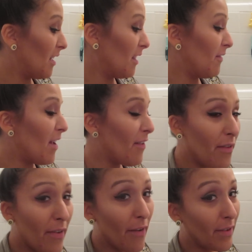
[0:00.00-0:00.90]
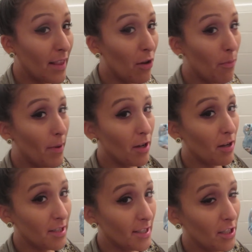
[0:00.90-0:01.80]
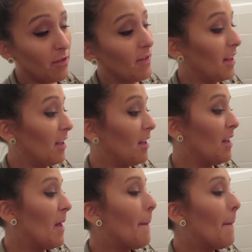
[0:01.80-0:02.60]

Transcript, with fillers: a very, very little bit on Cinderella.